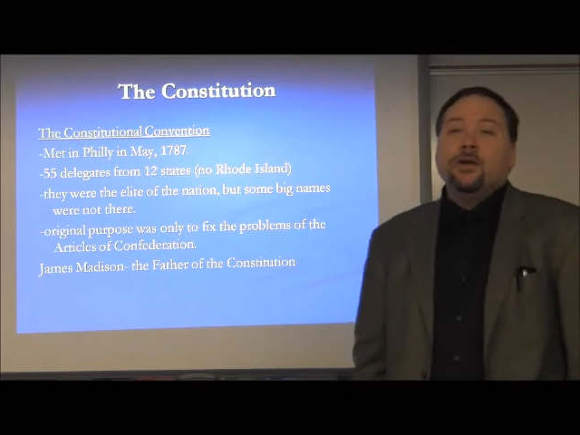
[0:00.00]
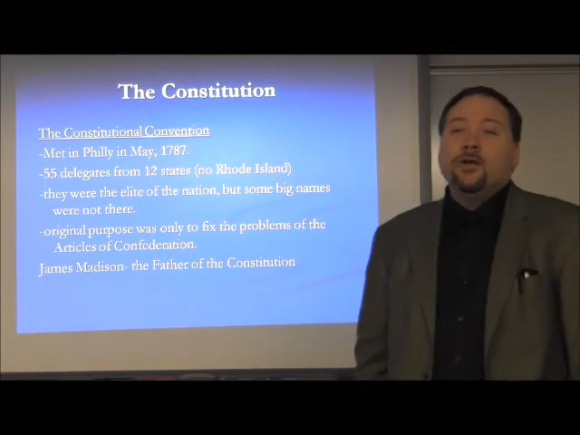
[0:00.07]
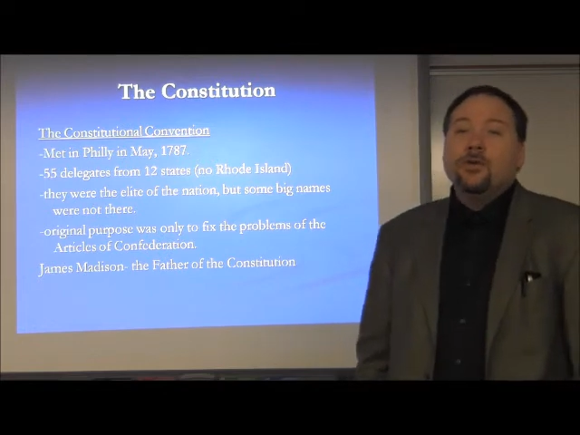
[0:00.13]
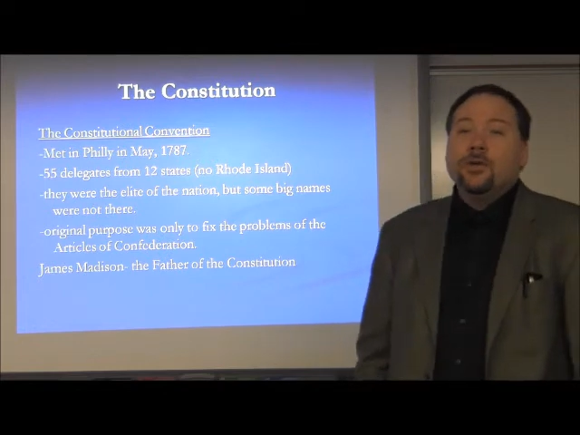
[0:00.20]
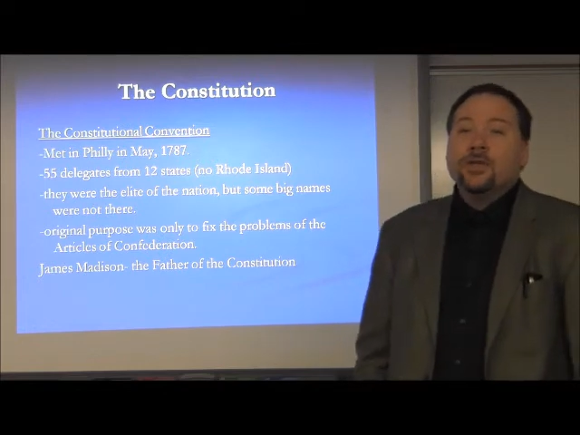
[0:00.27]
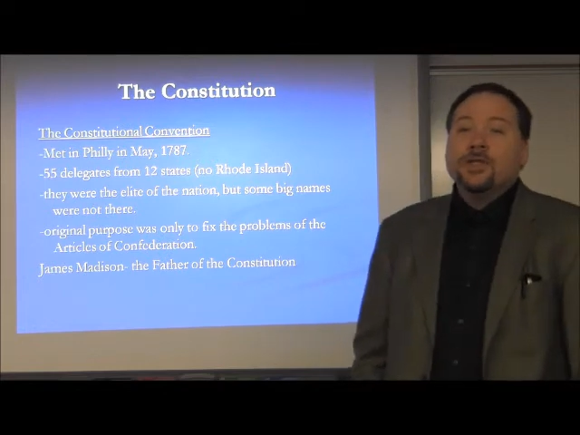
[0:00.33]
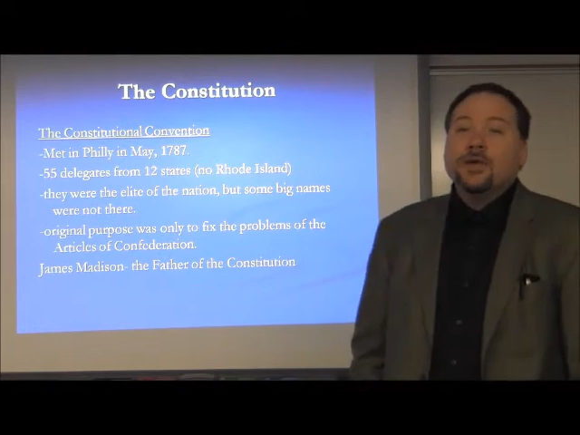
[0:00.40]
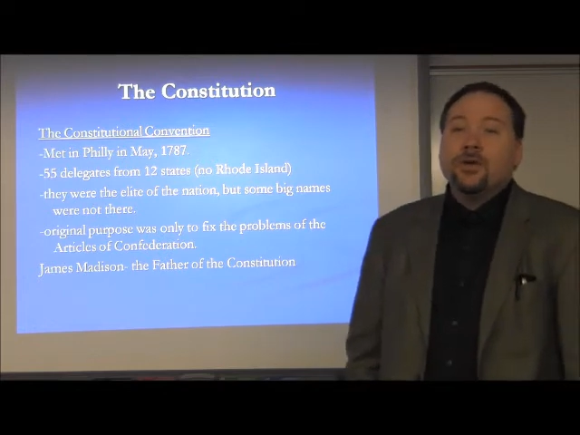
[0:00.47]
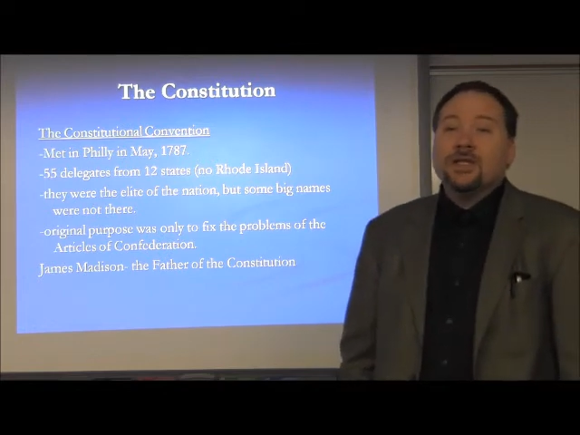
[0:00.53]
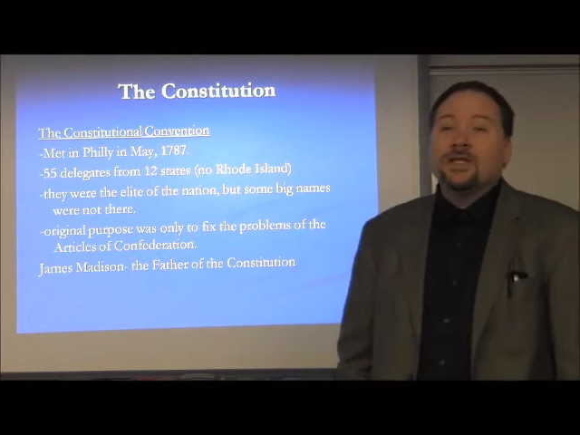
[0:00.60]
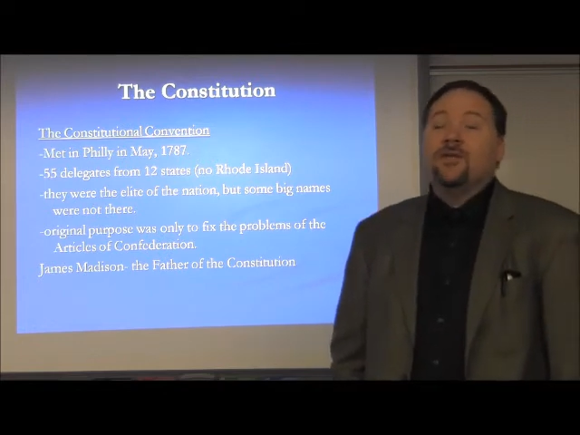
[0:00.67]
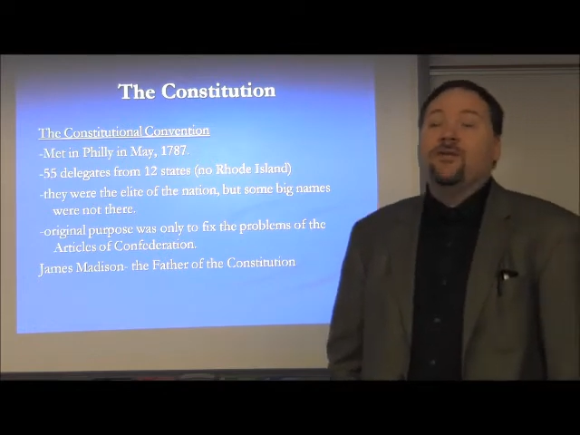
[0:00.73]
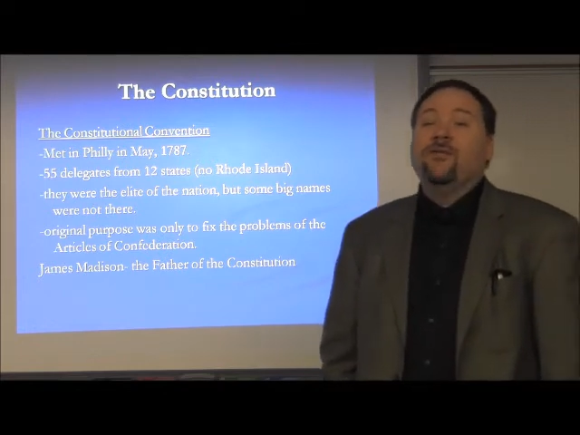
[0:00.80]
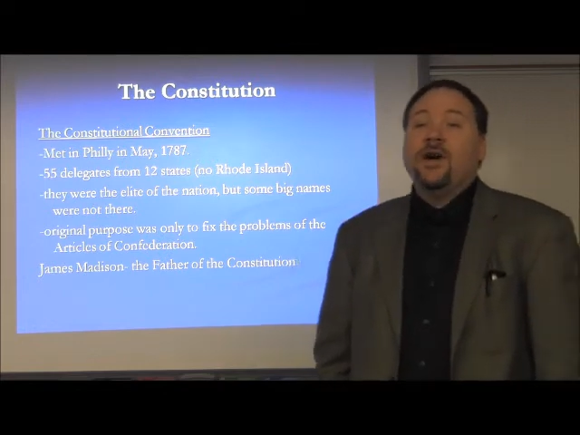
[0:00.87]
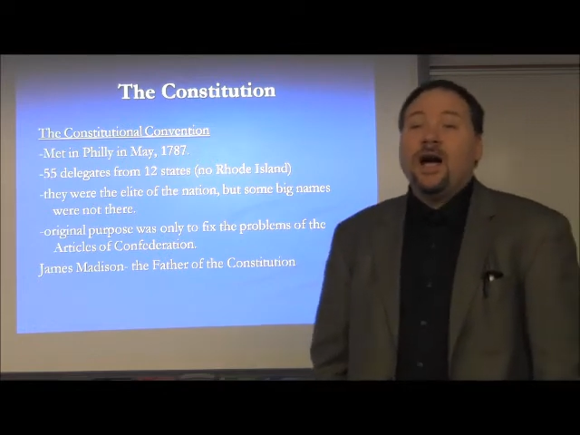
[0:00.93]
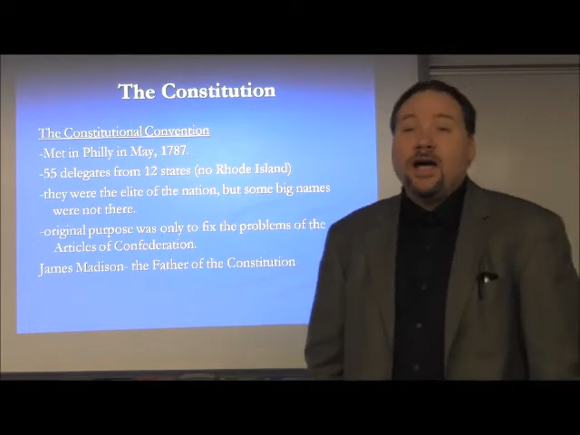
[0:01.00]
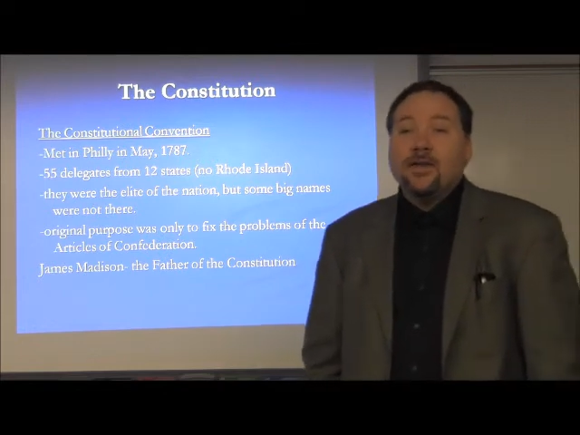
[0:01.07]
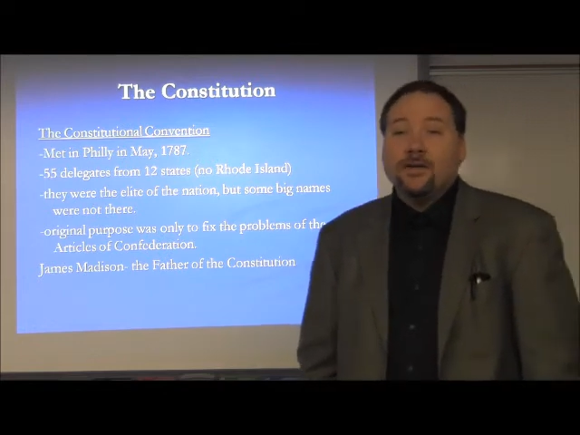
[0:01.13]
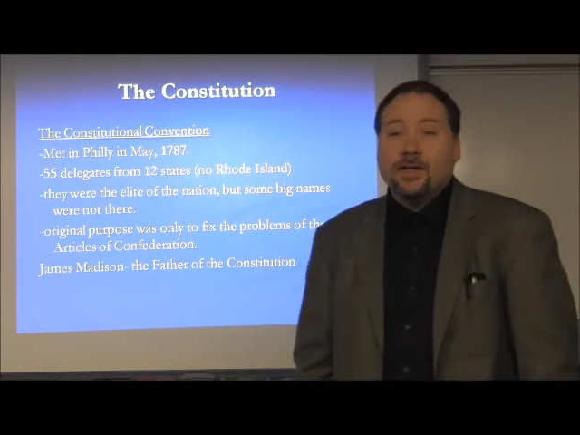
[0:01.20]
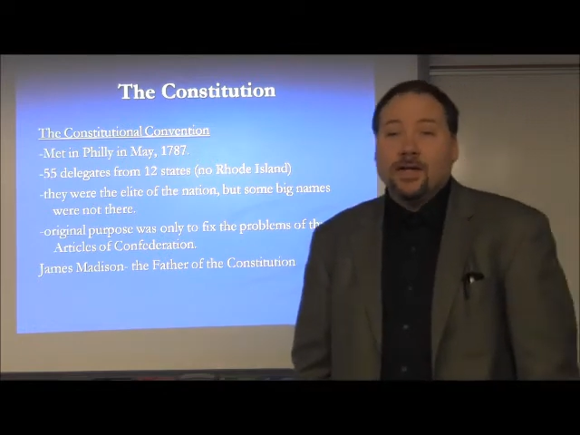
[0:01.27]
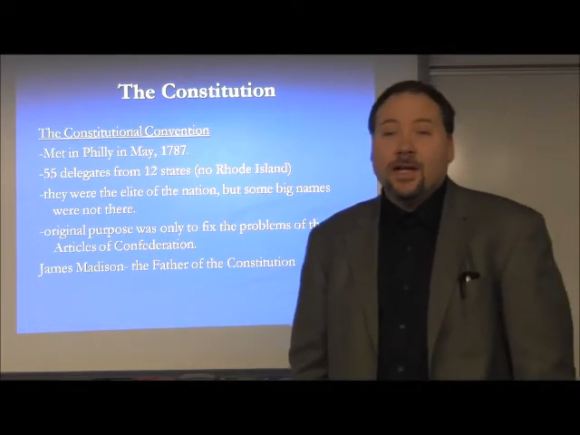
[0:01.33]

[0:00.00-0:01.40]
who was known as the father of